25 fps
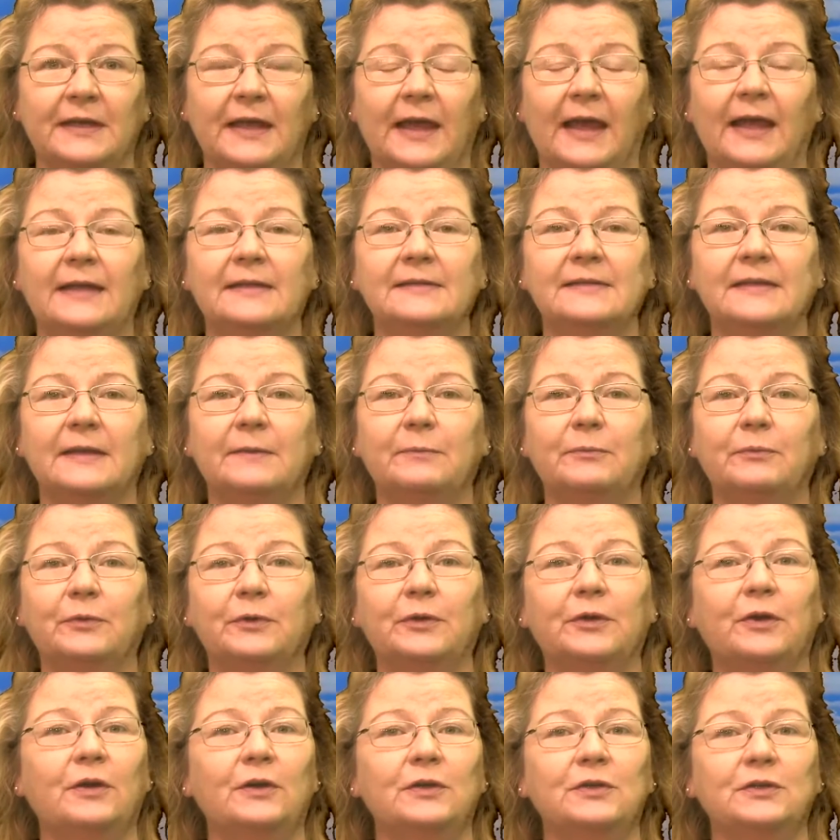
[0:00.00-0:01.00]
as a
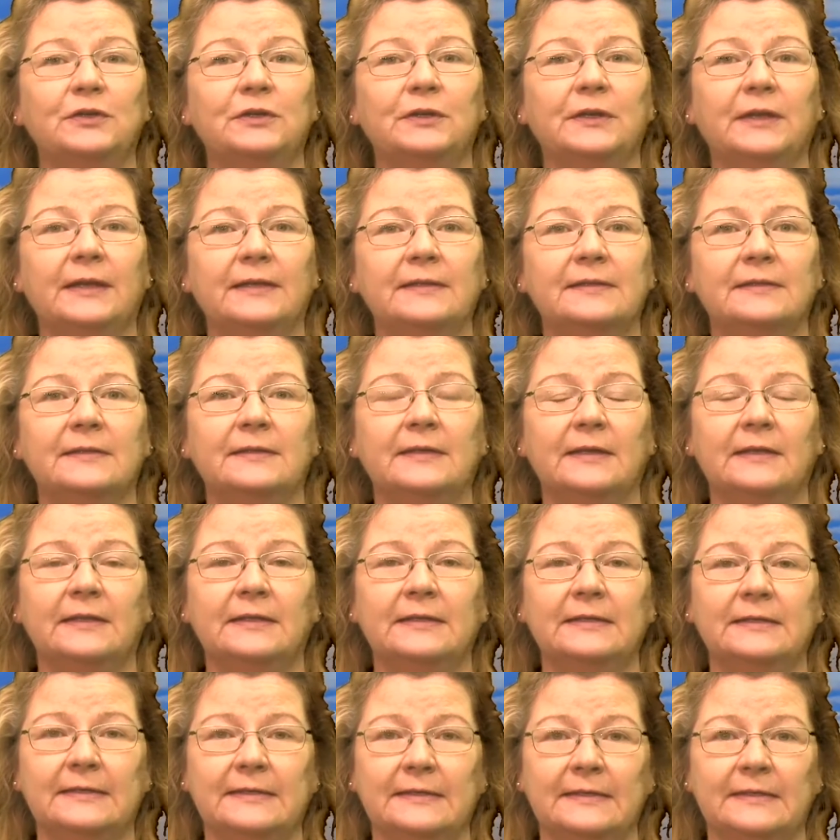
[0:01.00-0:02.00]
precaution as the
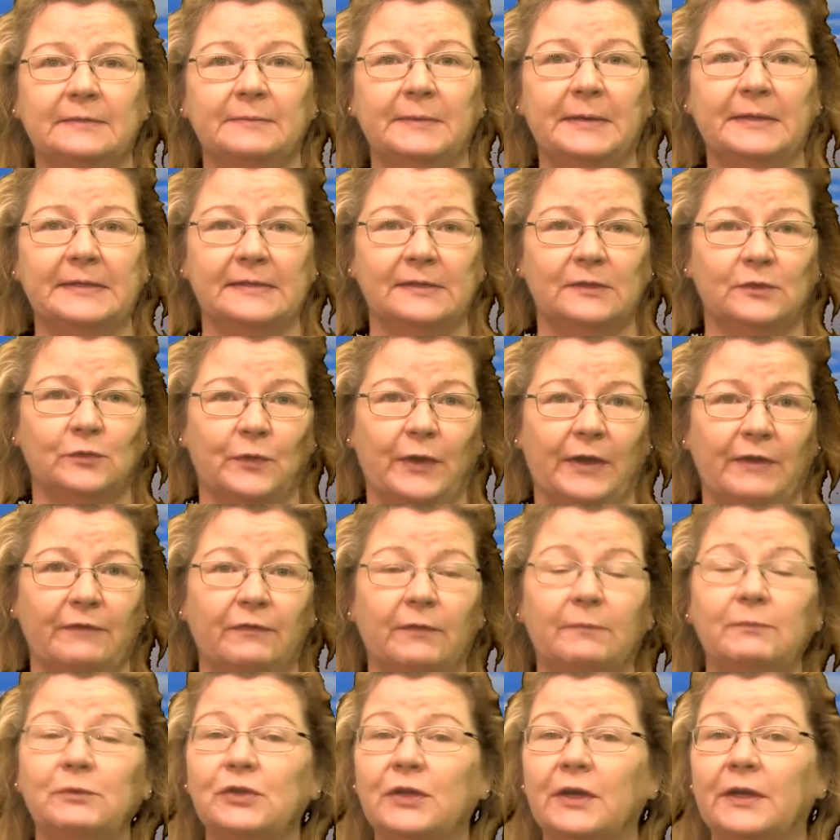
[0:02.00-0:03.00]
deadly disease makes its way
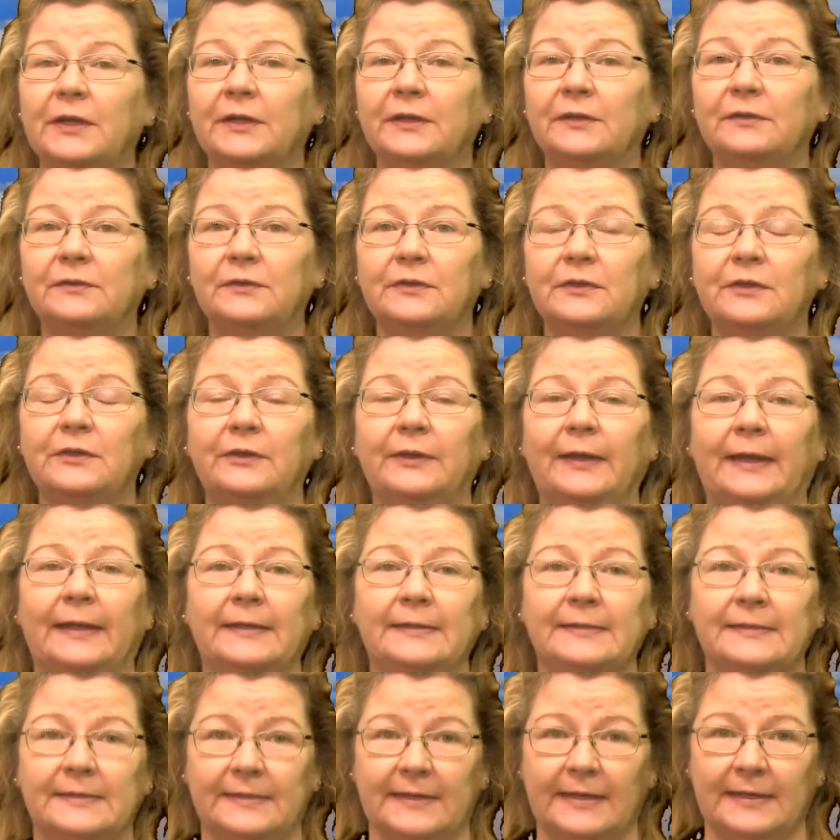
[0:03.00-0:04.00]
from China to the
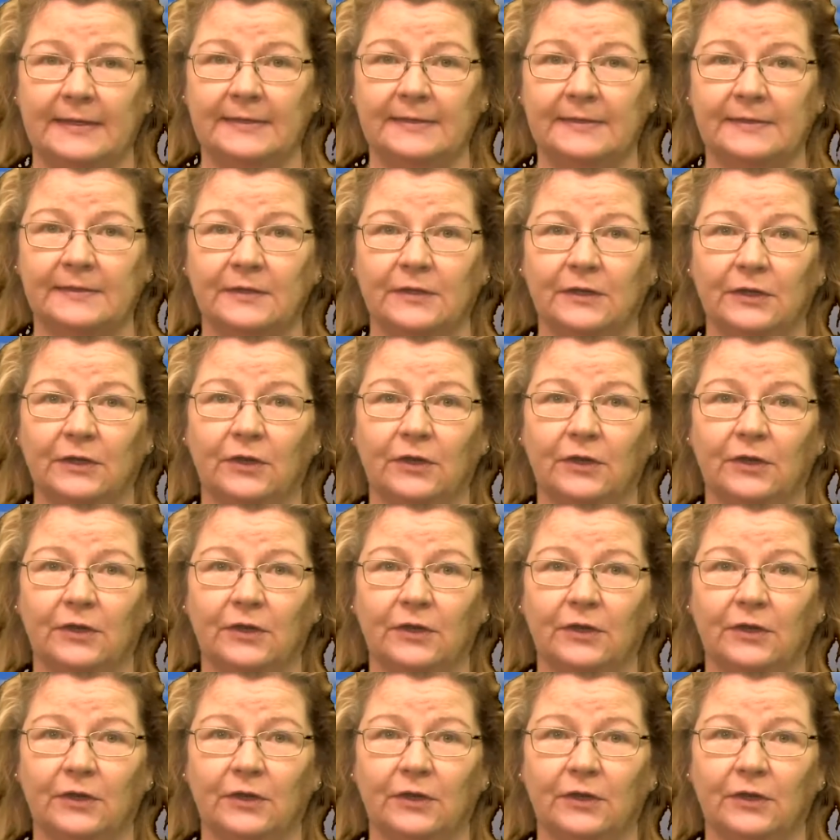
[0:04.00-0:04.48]
United States.